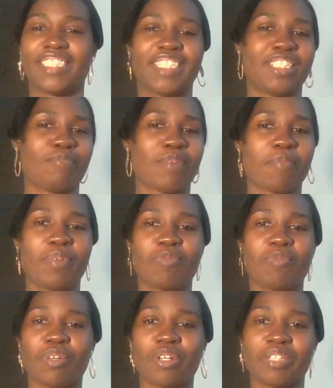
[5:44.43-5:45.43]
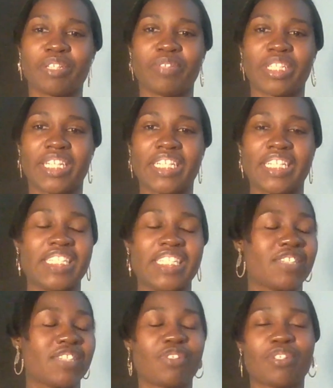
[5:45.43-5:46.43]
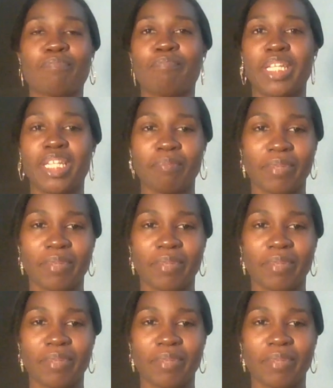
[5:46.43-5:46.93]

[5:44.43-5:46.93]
I've been working with kids for many,